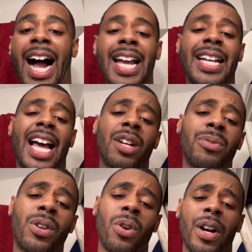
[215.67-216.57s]
I ain't
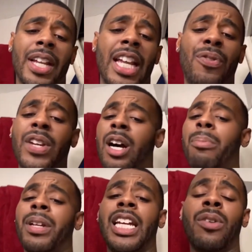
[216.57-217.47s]
gotta record it. If
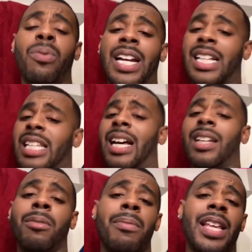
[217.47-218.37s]
he don't believe when I
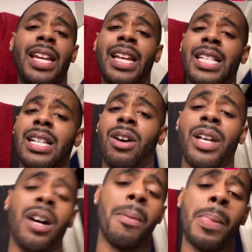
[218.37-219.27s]
tell him, then
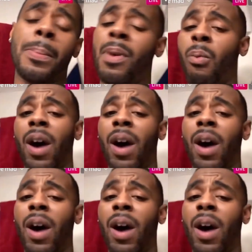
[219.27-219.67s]
it's on him.